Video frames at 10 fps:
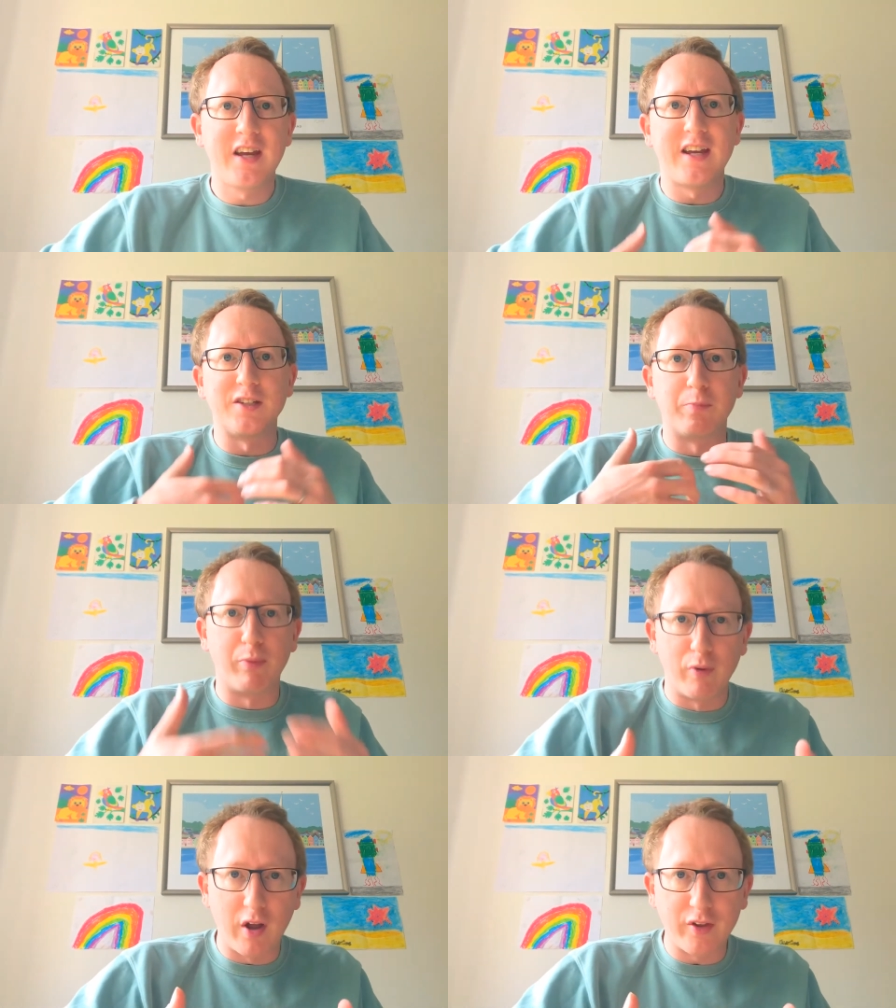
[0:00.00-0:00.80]
his
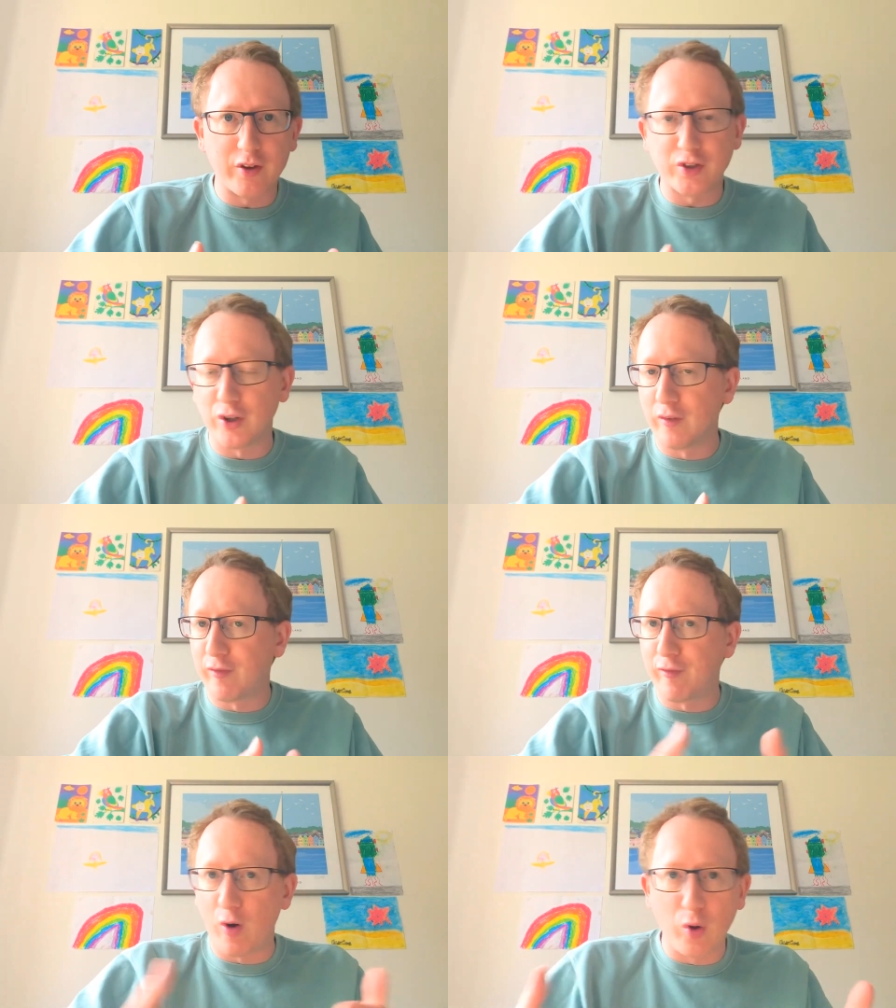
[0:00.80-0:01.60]
brothers who had
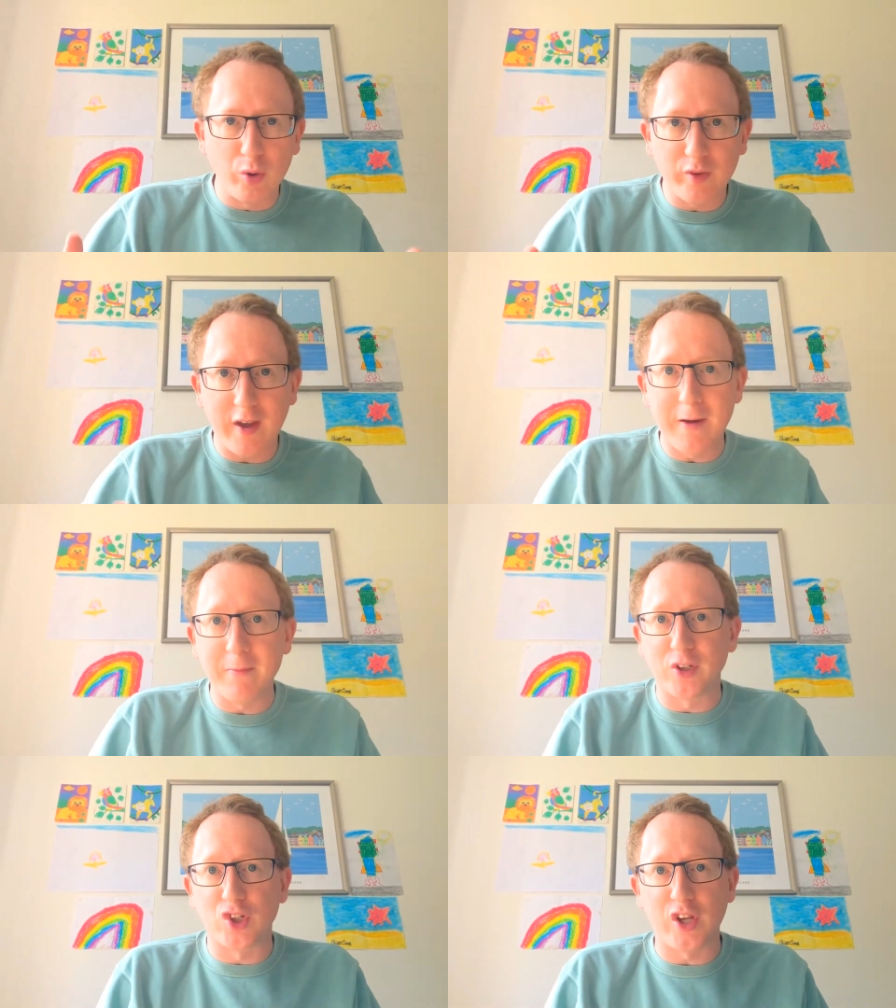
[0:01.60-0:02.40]
followed him
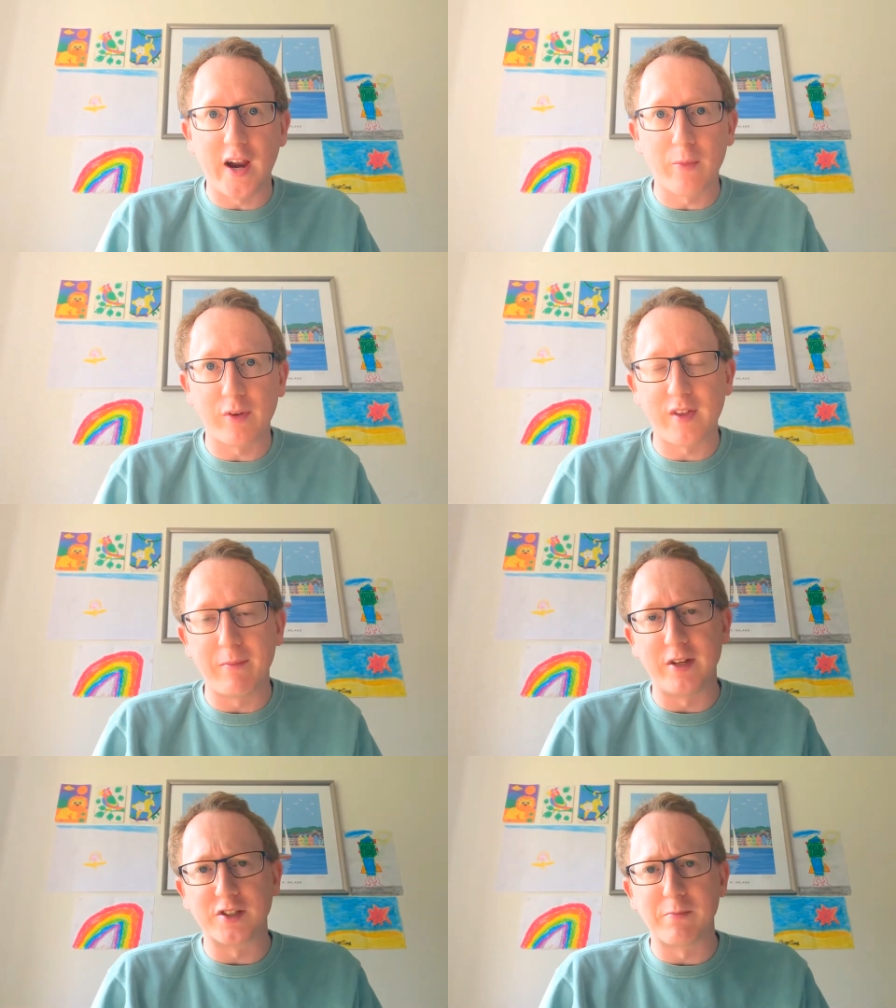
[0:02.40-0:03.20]
and shared with him
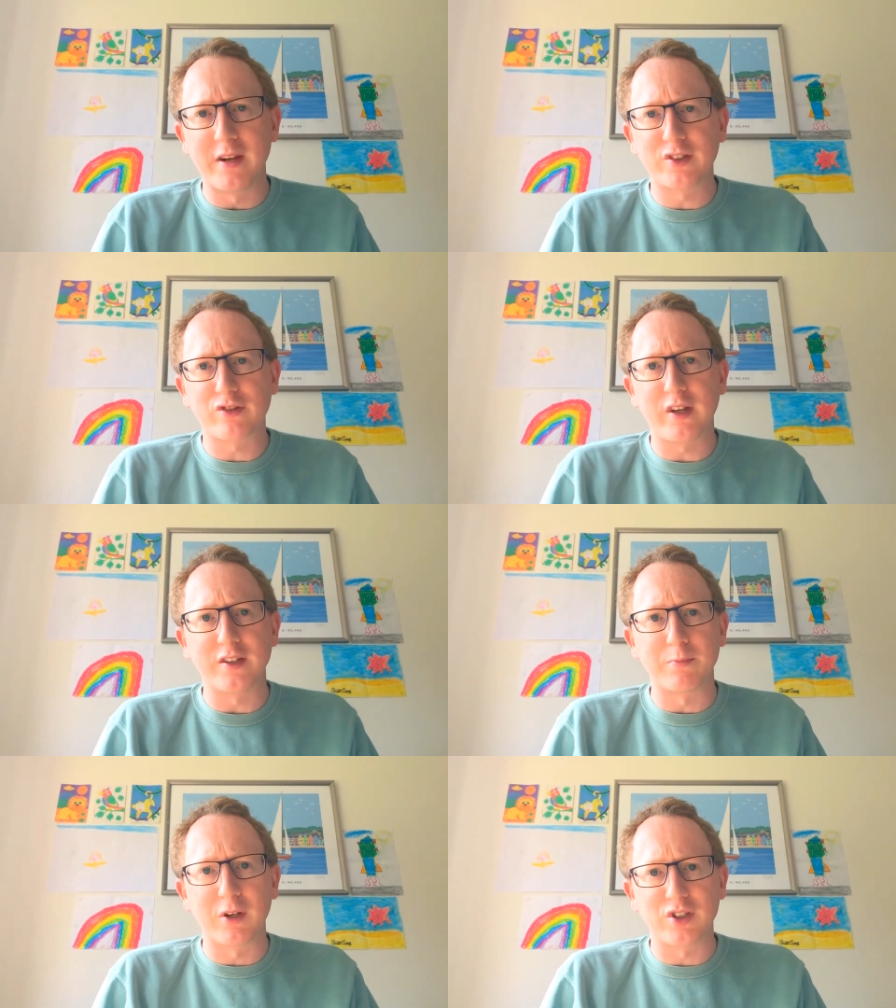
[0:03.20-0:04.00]
in his ministry
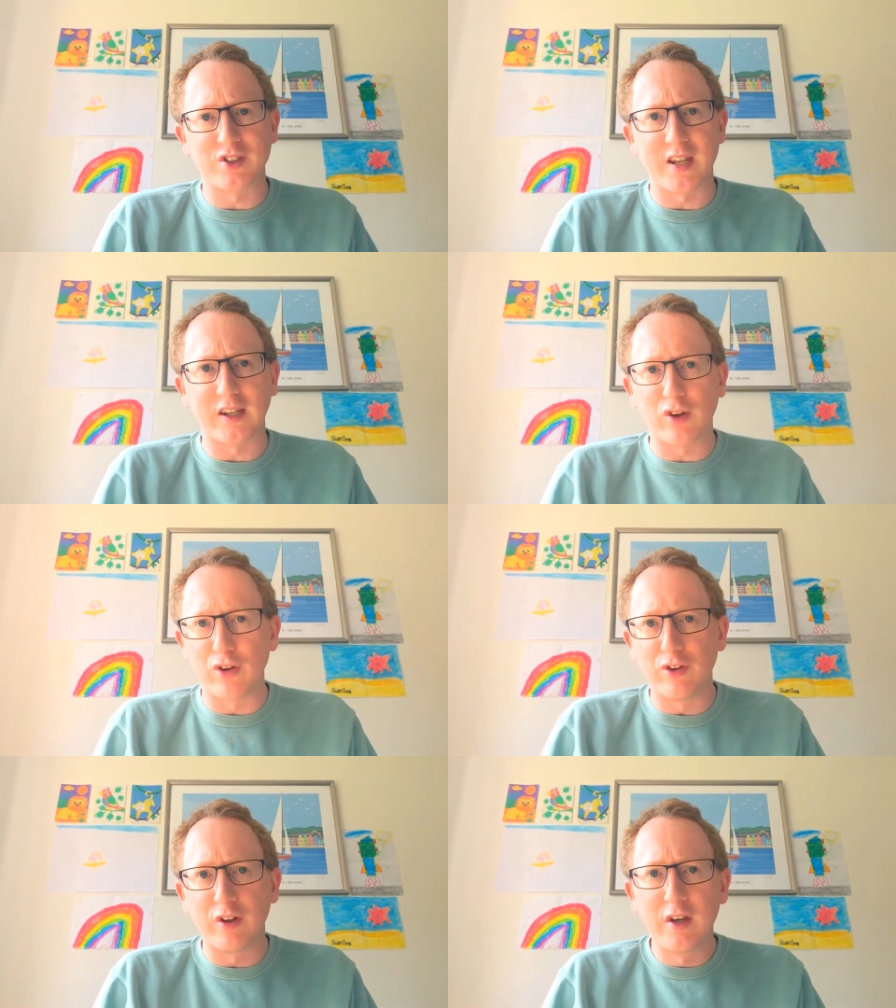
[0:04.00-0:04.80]
as much as they could.